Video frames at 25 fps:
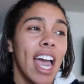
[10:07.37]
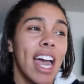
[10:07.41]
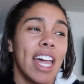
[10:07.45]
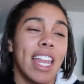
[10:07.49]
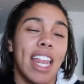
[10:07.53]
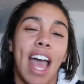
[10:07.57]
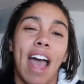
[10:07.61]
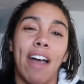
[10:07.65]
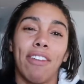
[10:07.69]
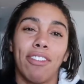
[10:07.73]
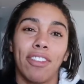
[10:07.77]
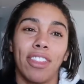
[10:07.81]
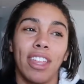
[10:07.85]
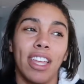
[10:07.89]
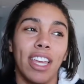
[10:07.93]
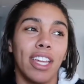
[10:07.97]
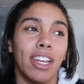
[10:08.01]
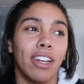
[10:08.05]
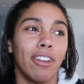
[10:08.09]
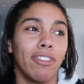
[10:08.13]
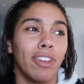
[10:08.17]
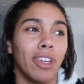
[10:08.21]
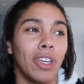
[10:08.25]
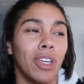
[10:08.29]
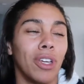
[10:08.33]
And after the
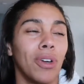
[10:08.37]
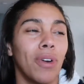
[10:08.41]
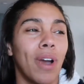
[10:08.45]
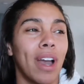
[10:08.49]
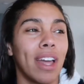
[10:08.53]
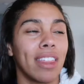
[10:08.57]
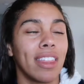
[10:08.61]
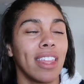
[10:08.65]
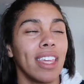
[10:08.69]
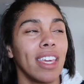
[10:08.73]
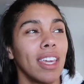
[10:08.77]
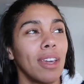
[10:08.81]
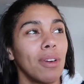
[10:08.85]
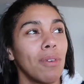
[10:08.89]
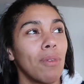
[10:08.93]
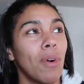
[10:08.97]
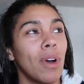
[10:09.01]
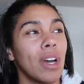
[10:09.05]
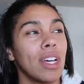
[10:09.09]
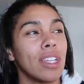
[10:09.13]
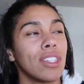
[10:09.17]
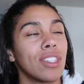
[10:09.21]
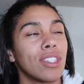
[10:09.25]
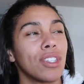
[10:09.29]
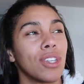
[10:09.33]
interview, I think it
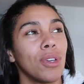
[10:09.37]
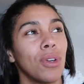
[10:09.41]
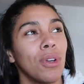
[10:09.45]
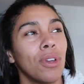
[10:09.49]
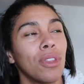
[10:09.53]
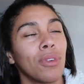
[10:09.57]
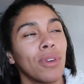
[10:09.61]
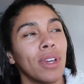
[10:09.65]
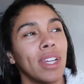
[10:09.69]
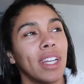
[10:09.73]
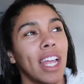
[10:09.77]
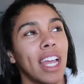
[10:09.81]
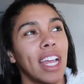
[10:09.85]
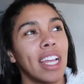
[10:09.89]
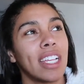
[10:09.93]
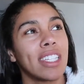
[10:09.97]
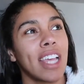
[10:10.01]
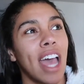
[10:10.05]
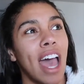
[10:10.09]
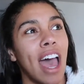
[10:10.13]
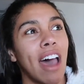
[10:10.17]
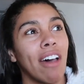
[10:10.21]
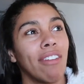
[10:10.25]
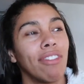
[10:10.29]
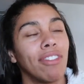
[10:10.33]
was 2 or 3 days
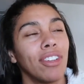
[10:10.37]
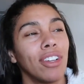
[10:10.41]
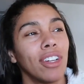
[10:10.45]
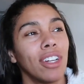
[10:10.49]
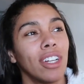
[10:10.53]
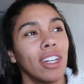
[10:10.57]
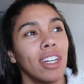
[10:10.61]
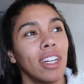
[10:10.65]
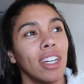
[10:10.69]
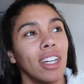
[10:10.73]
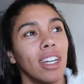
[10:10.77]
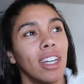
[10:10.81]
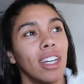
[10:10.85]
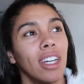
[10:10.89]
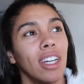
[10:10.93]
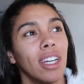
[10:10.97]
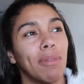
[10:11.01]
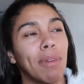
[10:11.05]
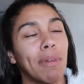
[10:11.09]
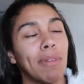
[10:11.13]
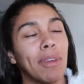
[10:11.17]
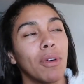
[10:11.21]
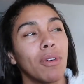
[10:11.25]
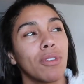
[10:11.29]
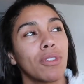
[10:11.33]
after,
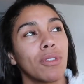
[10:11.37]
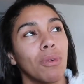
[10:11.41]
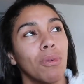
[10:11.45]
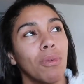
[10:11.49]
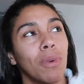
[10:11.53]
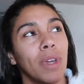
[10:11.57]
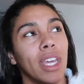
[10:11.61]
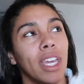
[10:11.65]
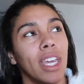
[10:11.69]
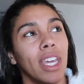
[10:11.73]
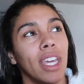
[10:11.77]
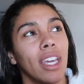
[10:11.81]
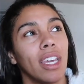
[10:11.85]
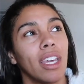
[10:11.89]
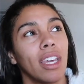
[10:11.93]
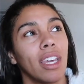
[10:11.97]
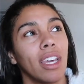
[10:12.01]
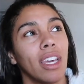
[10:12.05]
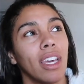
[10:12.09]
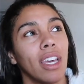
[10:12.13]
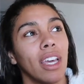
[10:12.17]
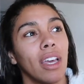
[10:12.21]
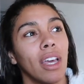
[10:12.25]
maybe it was a week.